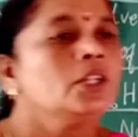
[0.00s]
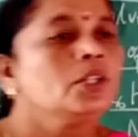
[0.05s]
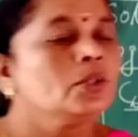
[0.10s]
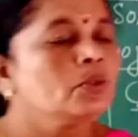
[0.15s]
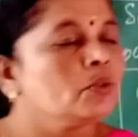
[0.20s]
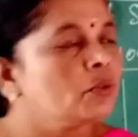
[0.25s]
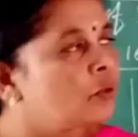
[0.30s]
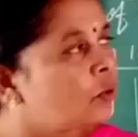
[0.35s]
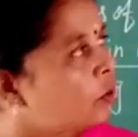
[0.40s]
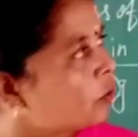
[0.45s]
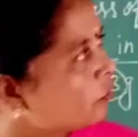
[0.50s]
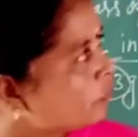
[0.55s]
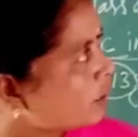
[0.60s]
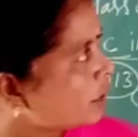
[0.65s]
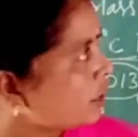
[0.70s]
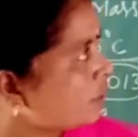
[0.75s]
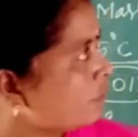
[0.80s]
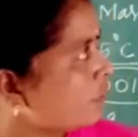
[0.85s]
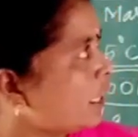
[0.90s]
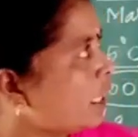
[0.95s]
You know
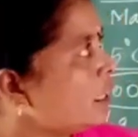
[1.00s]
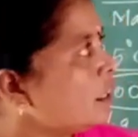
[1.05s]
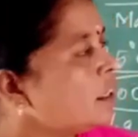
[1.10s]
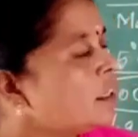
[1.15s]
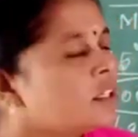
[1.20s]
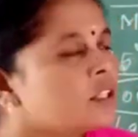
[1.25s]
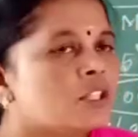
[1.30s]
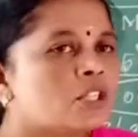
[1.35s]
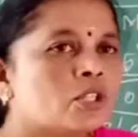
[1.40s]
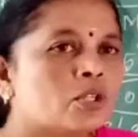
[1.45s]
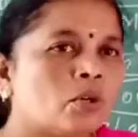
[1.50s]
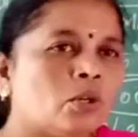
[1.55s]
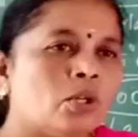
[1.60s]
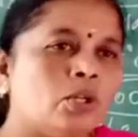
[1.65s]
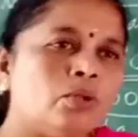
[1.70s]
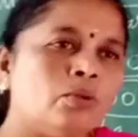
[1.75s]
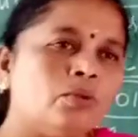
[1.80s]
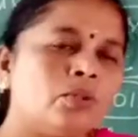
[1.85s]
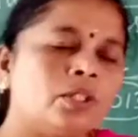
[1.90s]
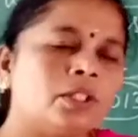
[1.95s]
very well,
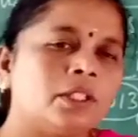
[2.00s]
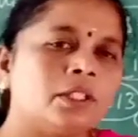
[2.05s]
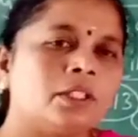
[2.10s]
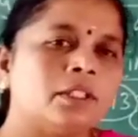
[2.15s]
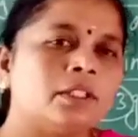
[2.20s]
solute